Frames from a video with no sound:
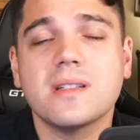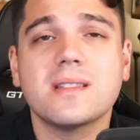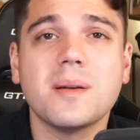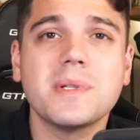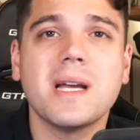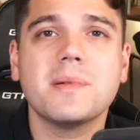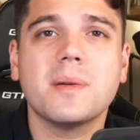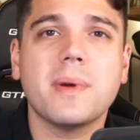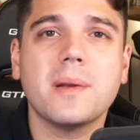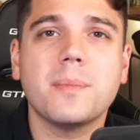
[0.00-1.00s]
because sometimes
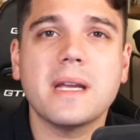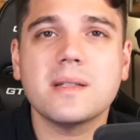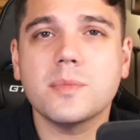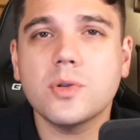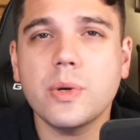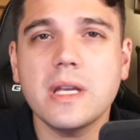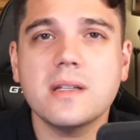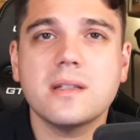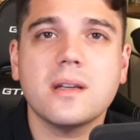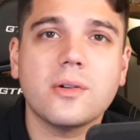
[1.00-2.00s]
I might make some tweaks